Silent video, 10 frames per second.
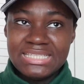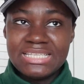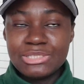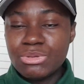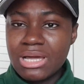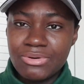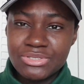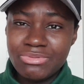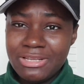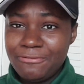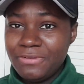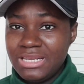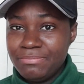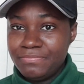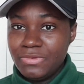this week I was really
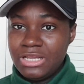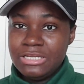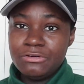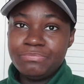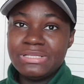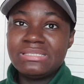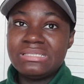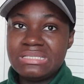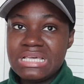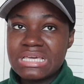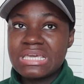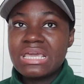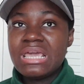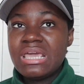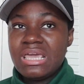feeling a little bit sick.
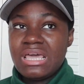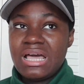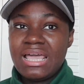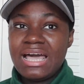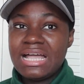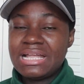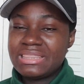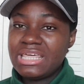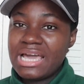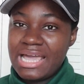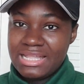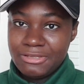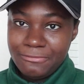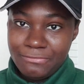I had, I think I had a